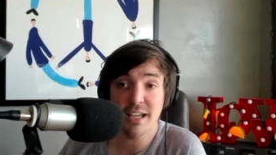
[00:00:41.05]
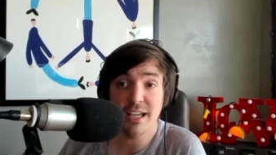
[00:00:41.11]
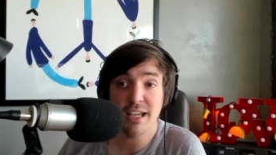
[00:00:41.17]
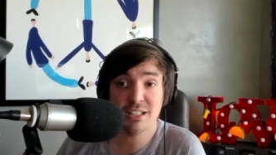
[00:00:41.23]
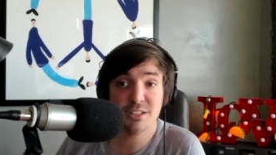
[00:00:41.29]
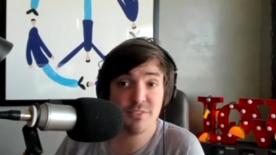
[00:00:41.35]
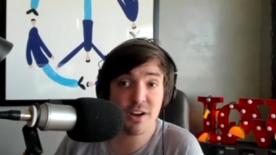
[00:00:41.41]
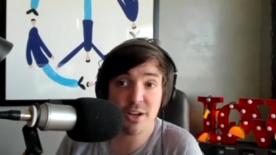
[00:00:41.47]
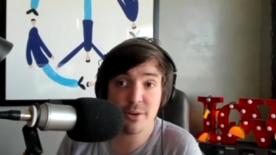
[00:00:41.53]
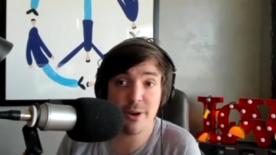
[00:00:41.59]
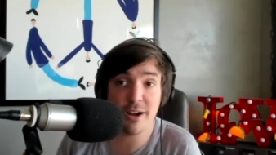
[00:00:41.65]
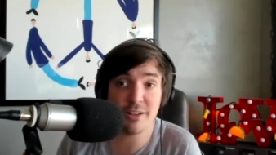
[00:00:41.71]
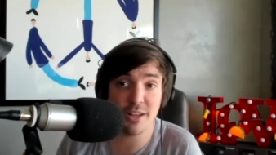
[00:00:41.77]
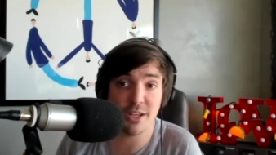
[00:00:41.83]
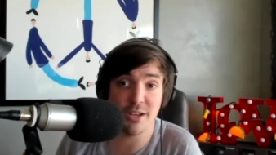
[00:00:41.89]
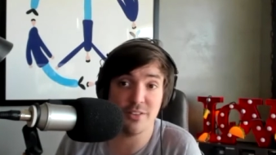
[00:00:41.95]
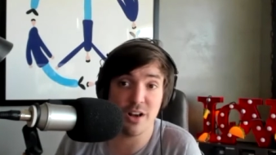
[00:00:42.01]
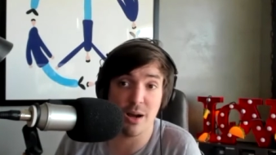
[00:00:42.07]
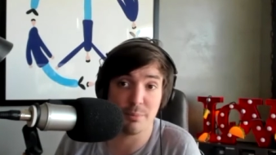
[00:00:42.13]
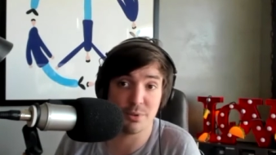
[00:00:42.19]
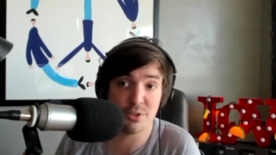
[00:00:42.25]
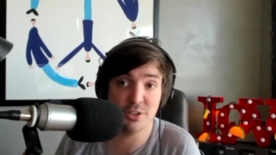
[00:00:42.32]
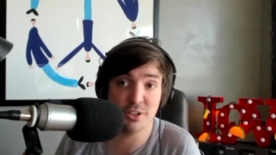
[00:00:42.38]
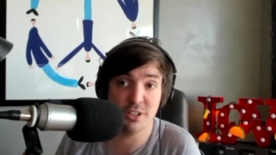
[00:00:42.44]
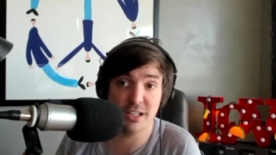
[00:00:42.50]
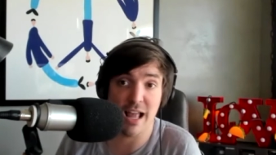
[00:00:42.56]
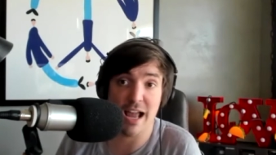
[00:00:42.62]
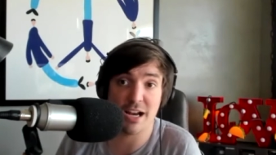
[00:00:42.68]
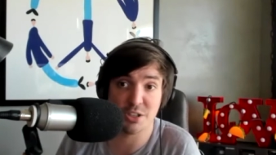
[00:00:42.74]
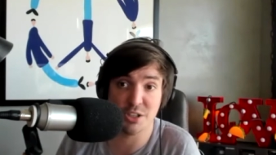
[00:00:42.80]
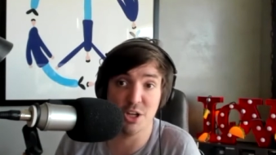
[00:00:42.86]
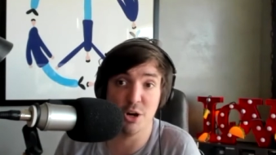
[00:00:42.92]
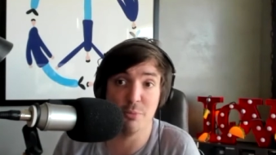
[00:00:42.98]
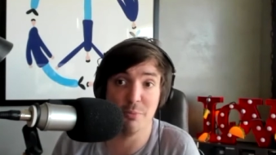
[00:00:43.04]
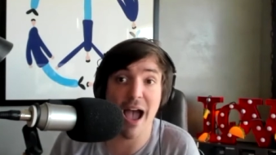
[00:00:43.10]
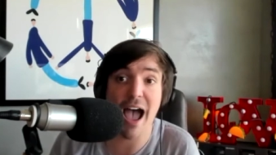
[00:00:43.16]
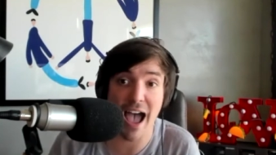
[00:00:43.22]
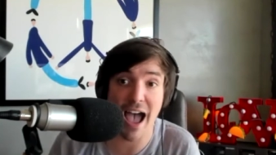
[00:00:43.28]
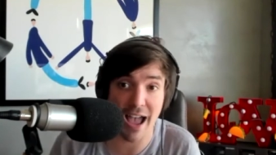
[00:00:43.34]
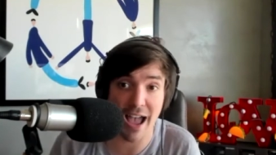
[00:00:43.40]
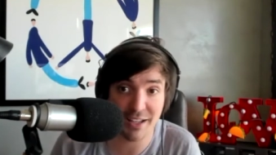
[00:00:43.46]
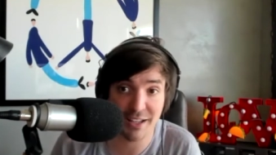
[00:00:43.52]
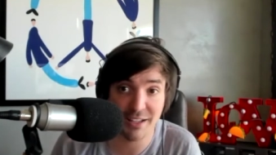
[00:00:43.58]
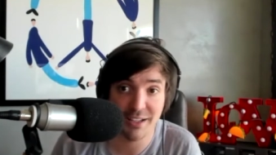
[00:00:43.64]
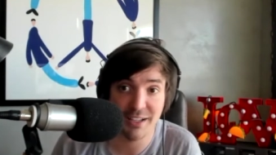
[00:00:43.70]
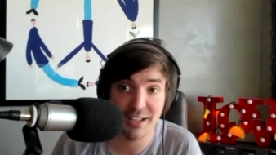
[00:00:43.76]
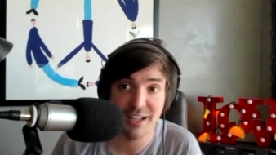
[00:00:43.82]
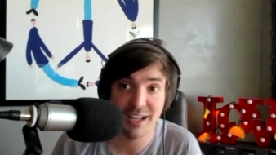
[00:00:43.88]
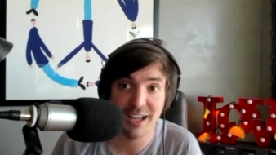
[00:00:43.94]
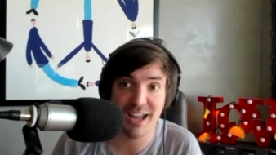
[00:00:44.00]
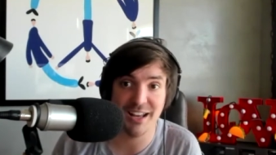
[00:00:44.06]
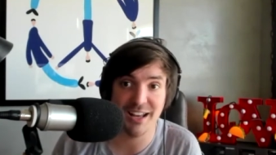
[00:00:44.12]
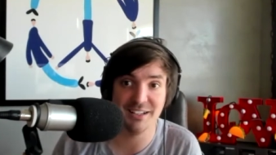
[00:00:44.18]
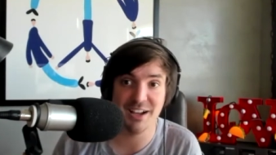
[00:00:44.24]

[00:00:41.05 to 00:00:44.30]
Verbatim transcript: It's very rare that you have an opportunity to actually go back and